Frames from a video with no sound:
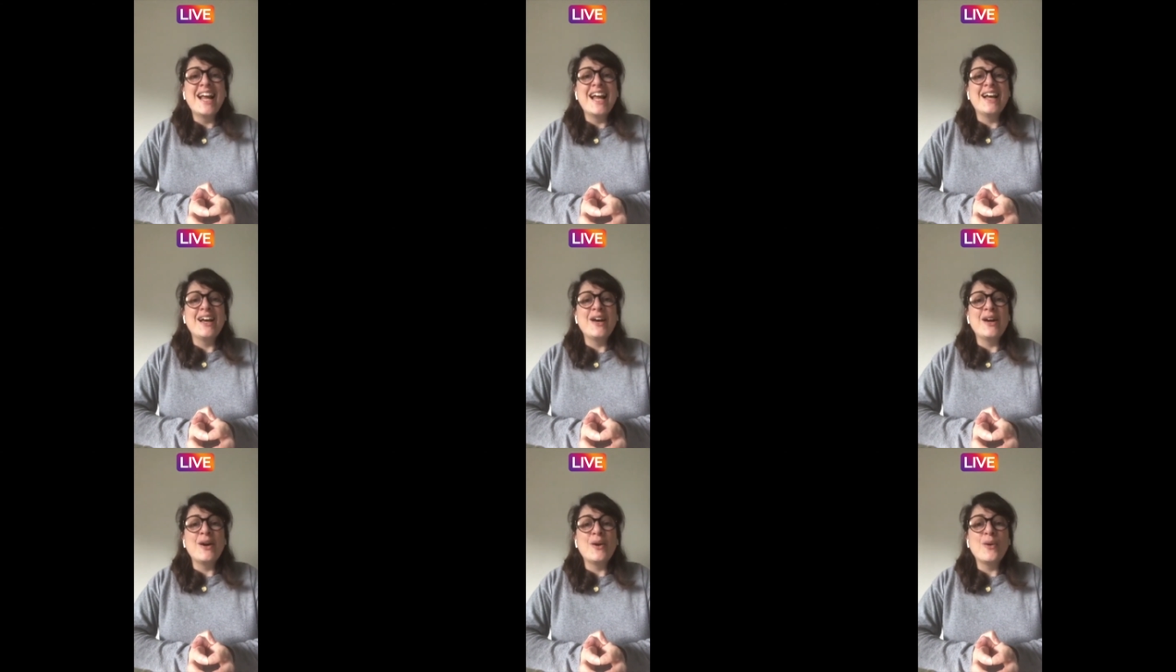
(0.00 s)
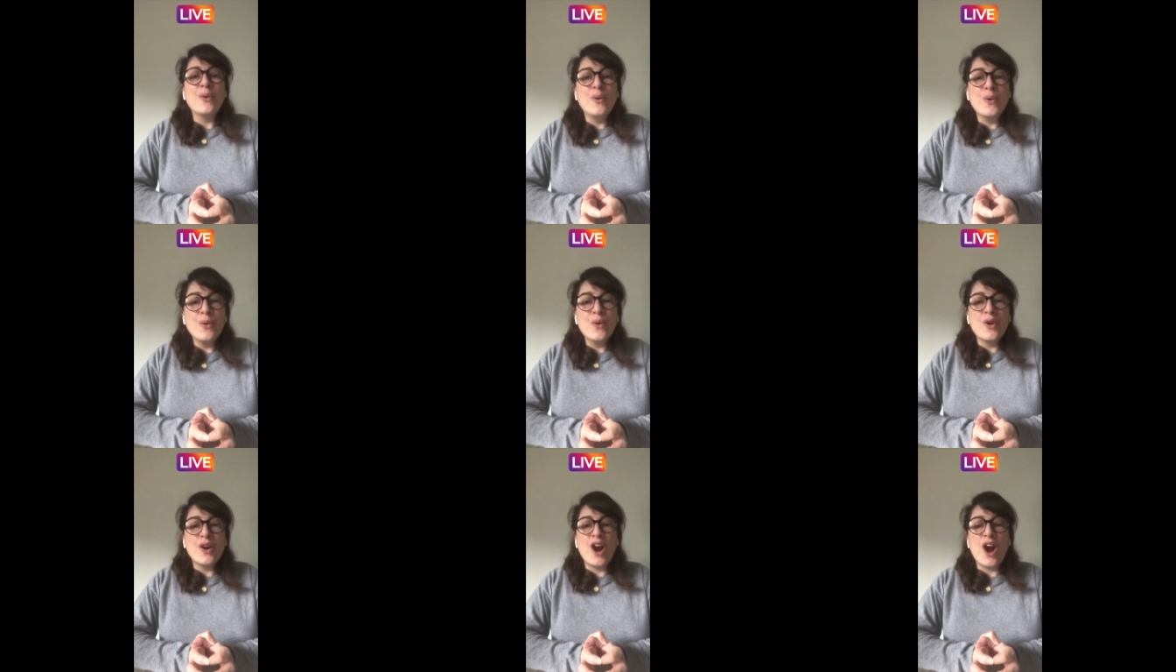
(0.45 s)
uh,
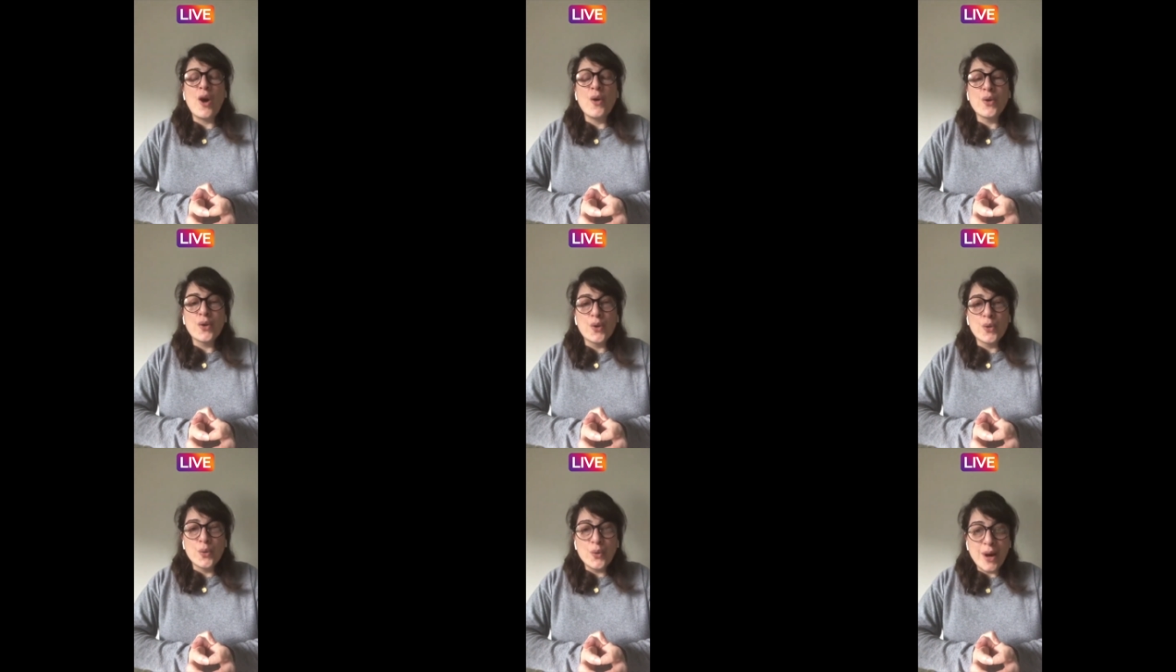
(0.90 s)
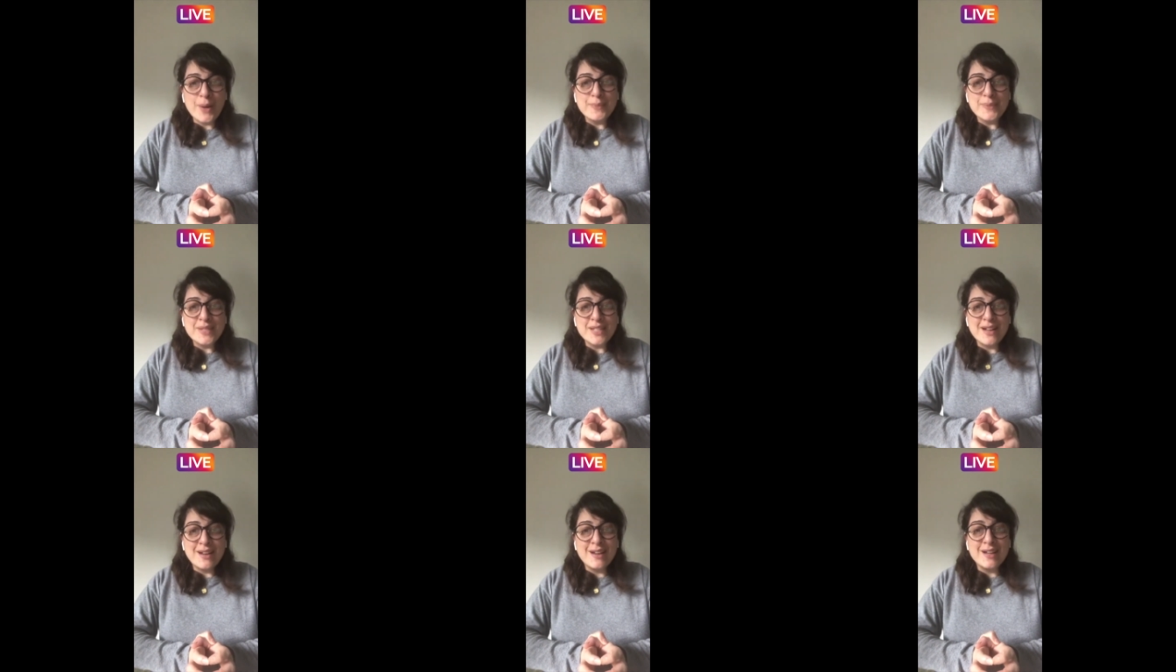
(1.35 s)
or our
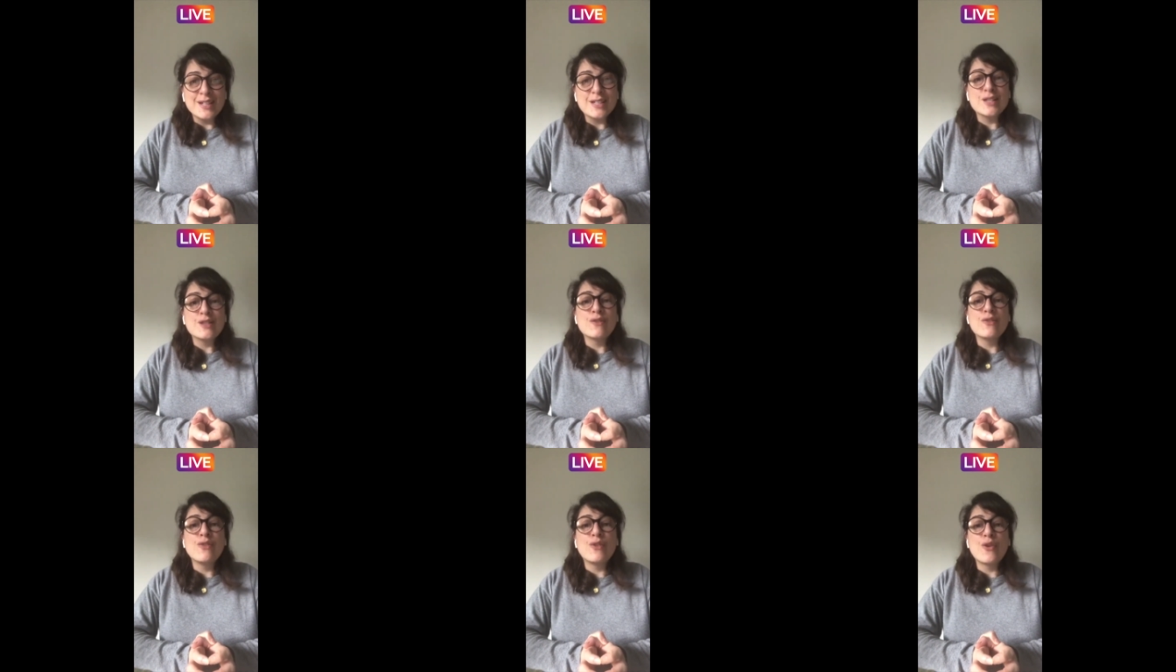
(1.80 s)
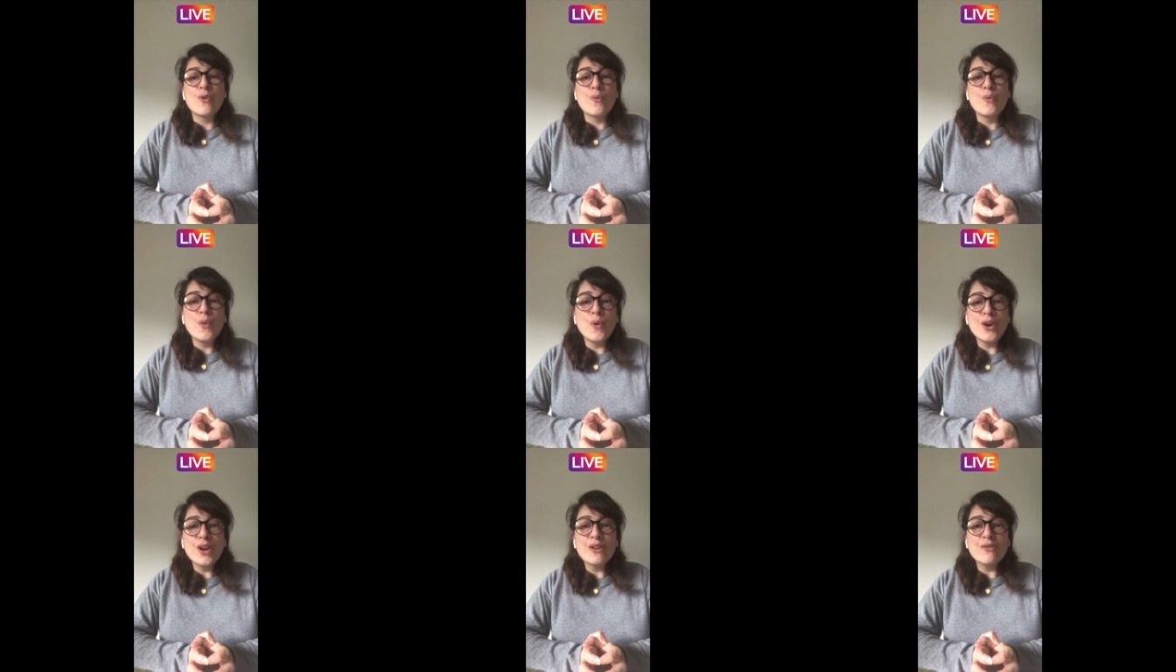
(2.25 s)
websites for
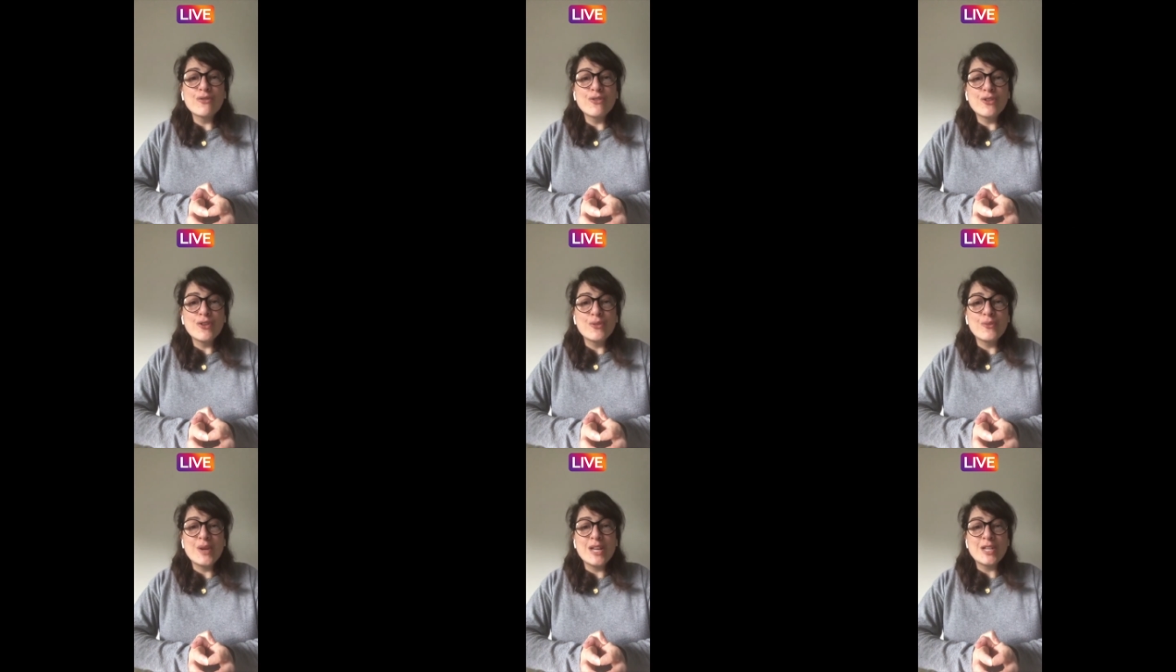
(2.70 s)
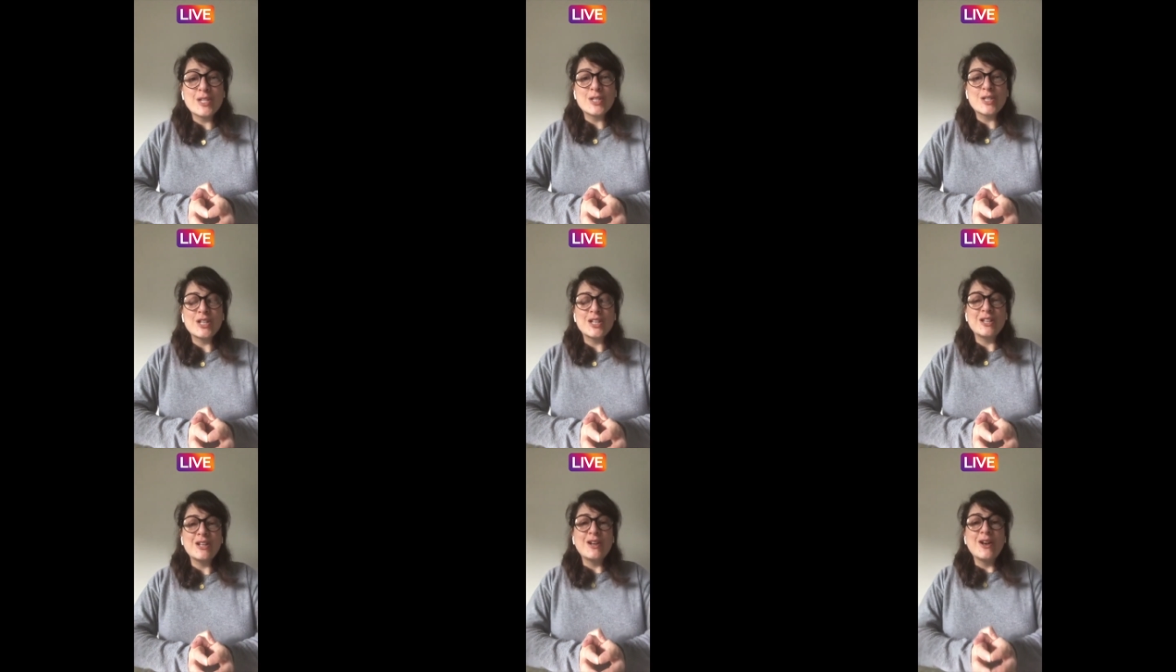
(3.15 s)
more
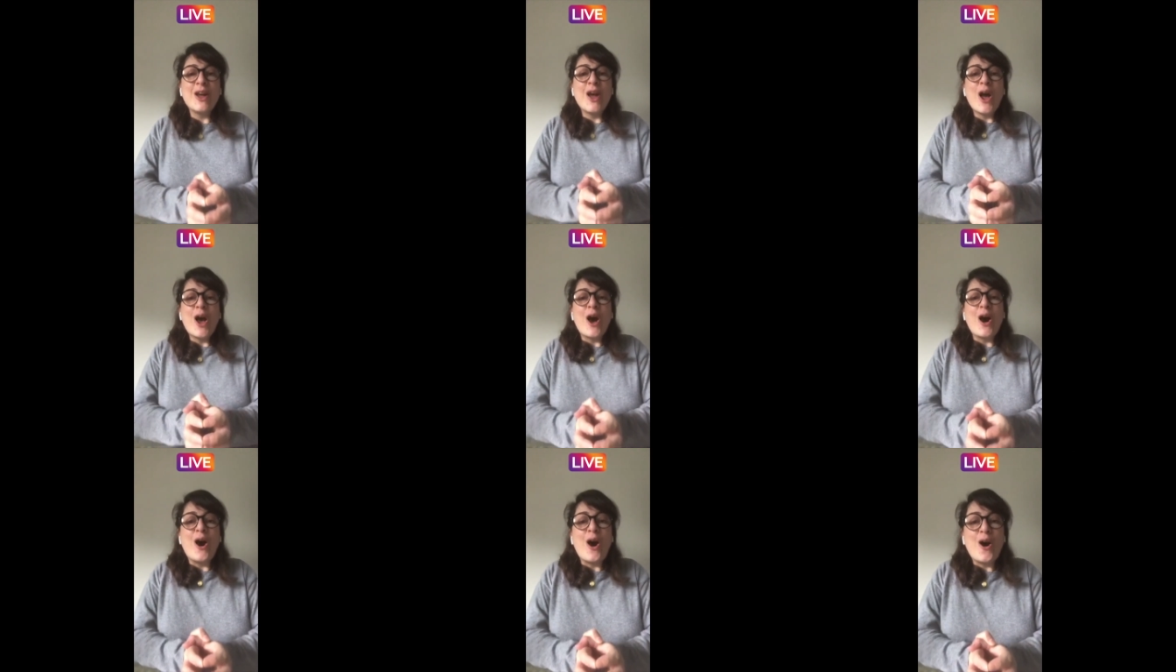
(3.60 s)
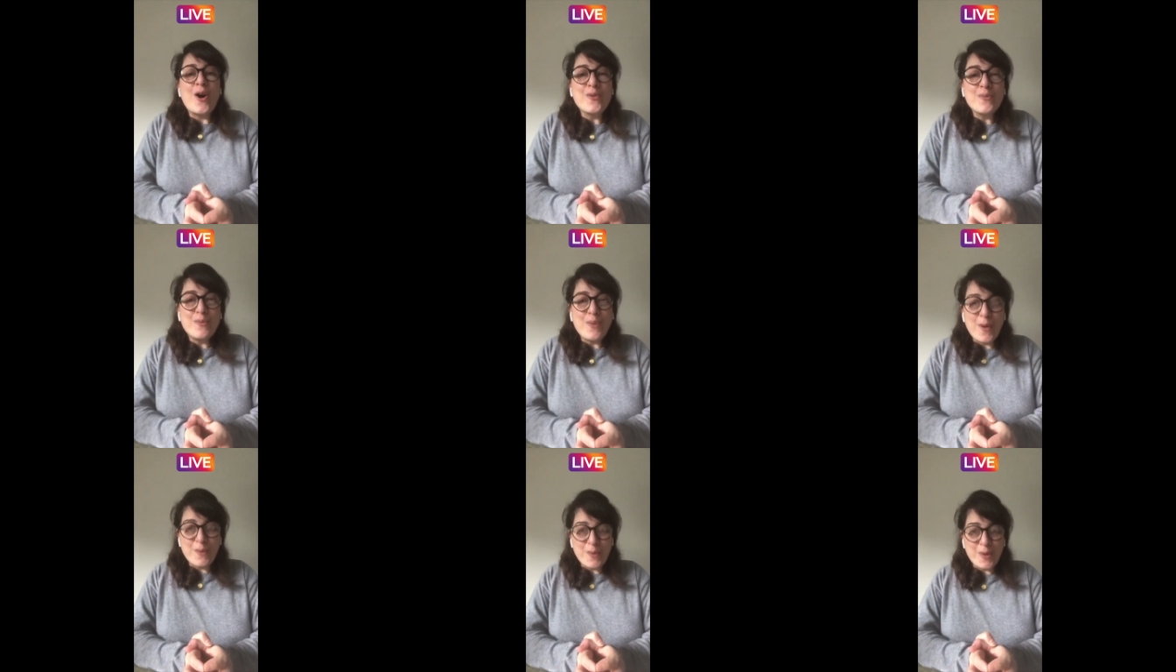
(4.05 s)
information on
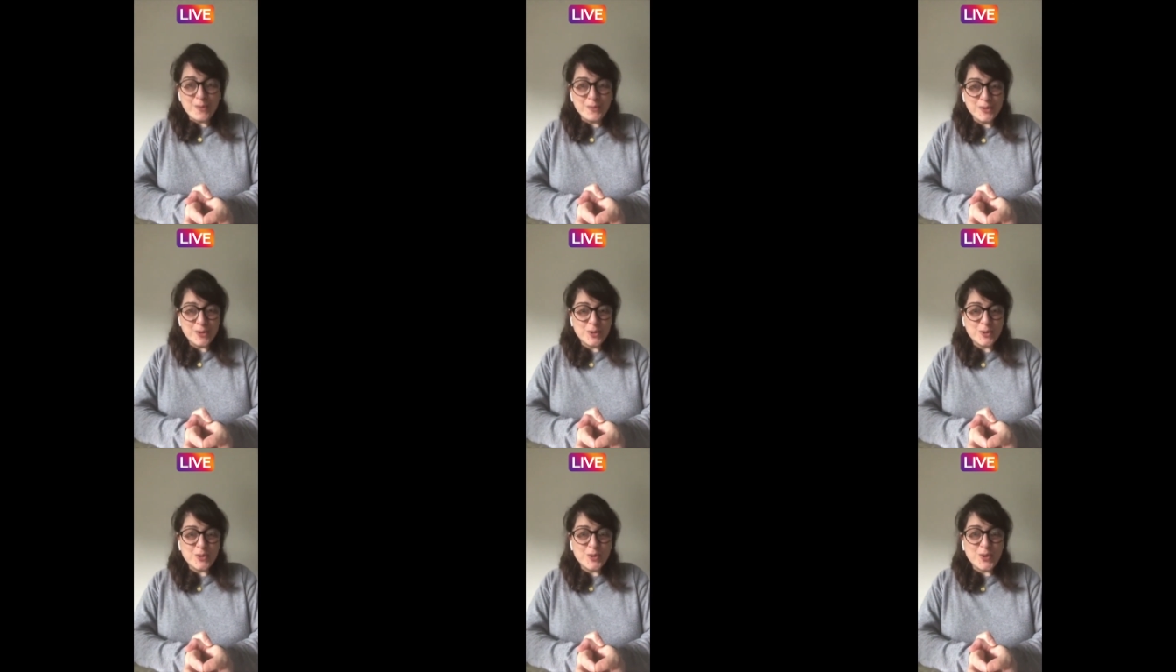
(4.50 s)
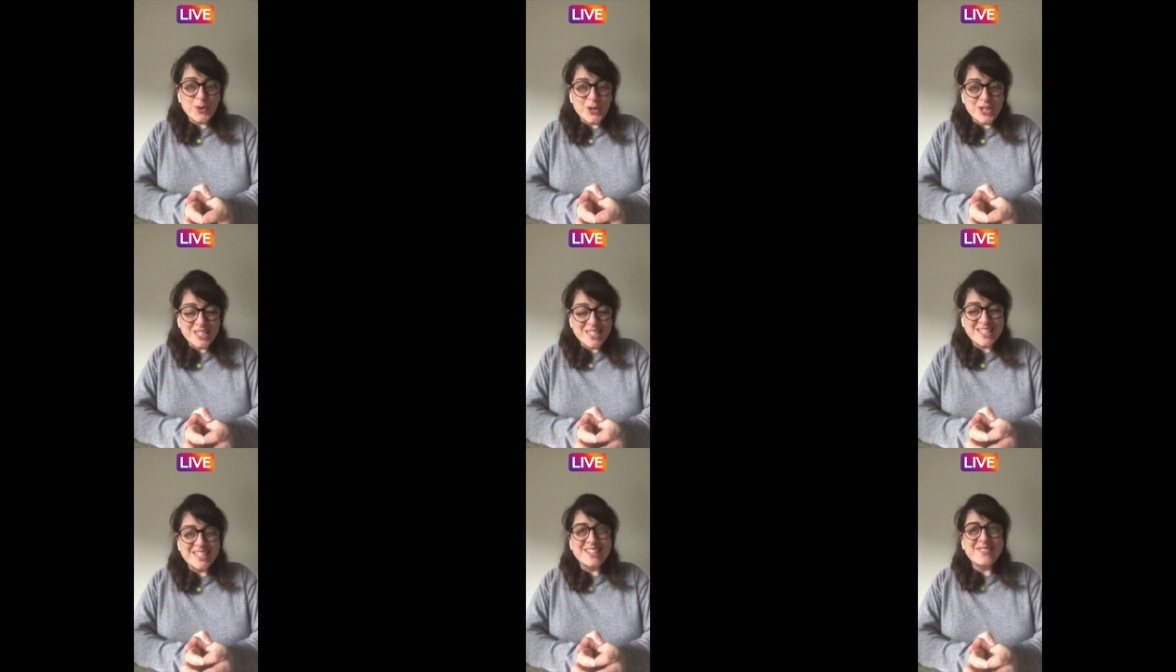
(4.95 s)
pop up
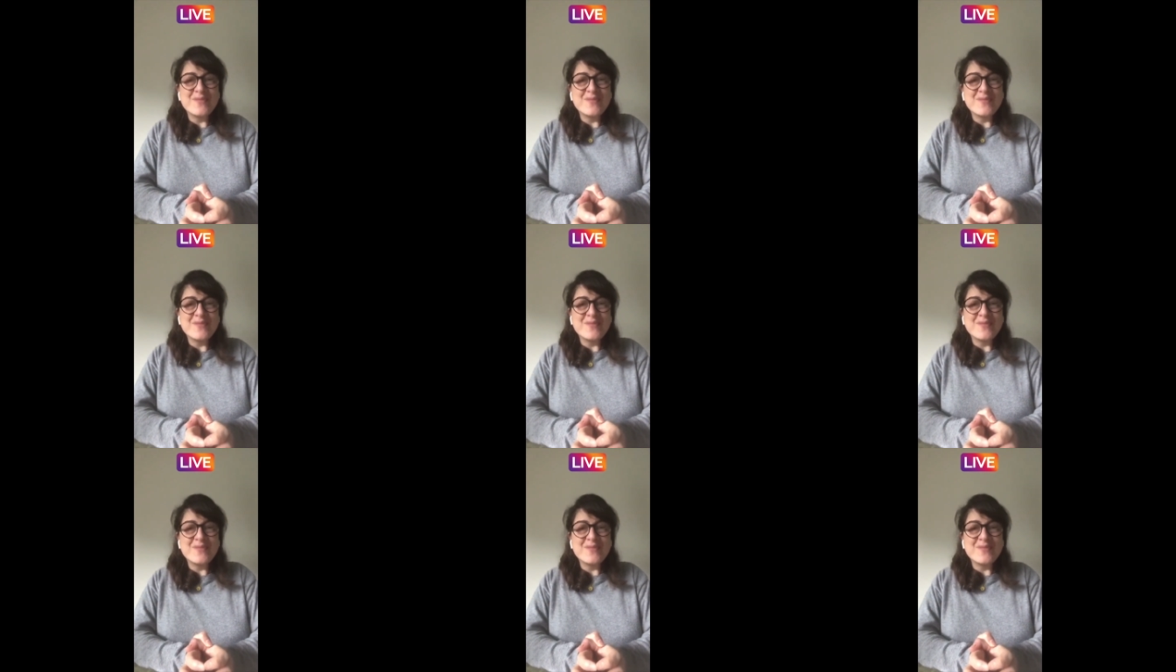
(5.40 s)
stores